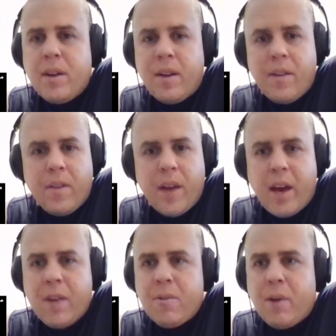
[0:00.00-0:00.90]
and in the
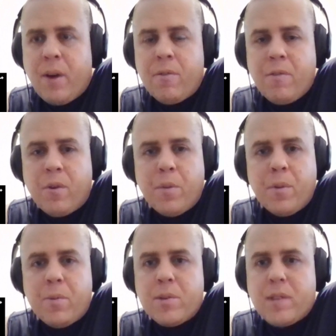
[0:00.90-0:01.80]
8th round,
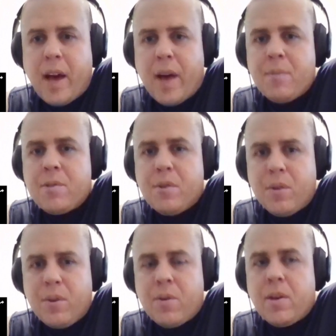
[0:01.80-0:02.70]
Foreman was
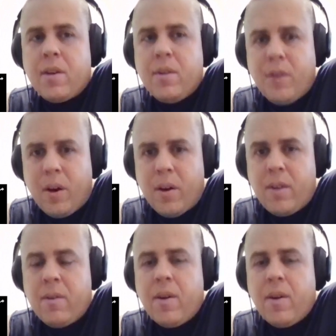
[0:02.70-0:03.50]
absolutely done.